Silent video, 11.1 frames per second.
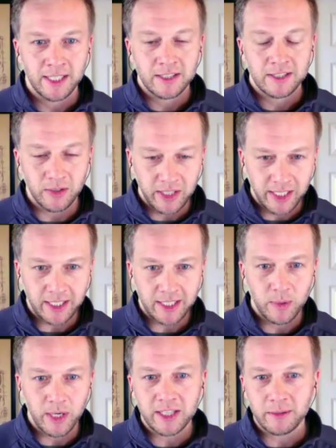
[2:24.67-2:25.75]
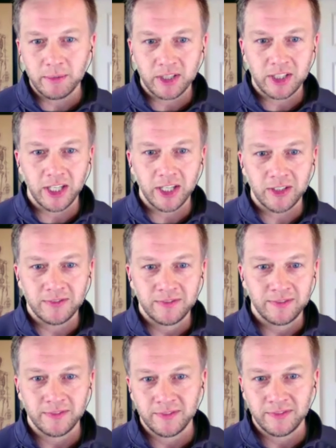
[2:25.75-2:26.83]
So Nick, welcome to the show.
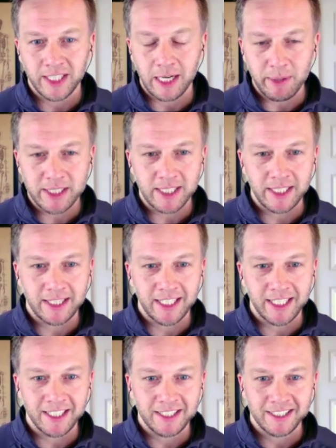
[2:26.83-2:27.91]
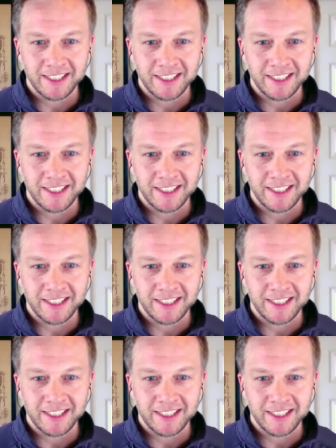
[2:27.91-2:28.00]
Did I miss anything?